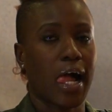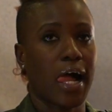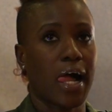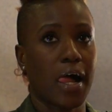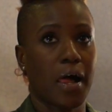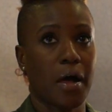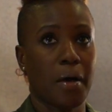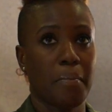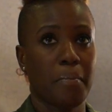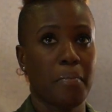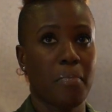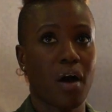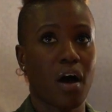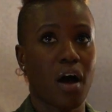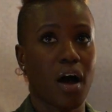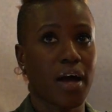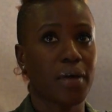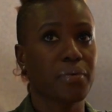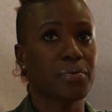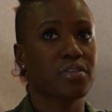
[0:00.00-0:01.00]
Um,
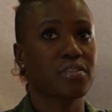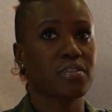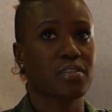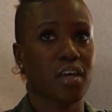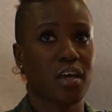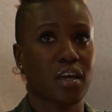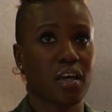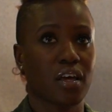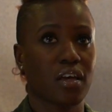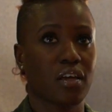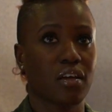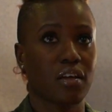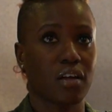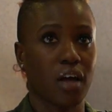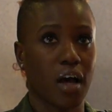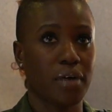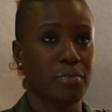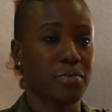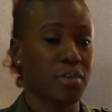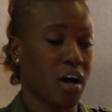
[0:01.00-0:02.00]
I would say,
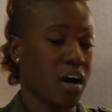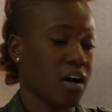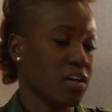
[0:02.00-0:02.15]
I would